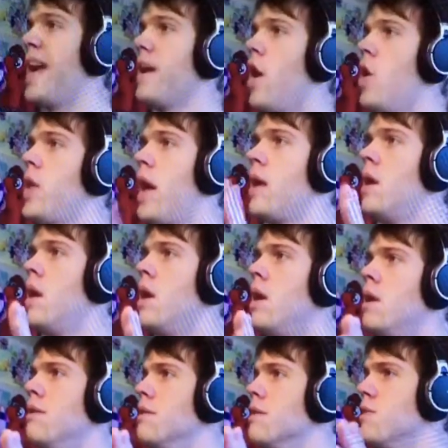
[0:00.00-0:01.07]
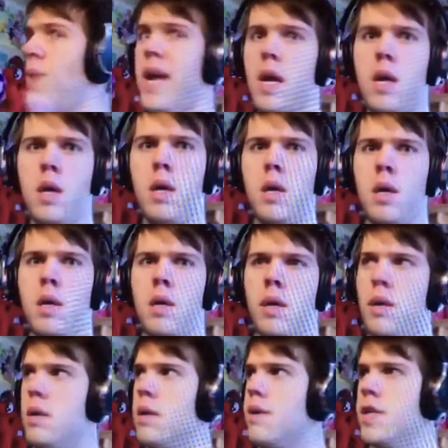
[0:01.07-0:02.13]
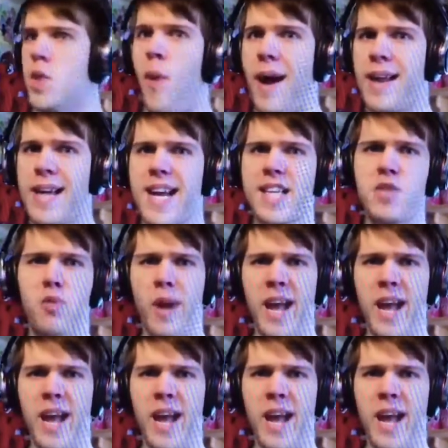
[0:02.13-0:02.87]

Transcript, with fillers: Wait, hold on. Wait. Twilight has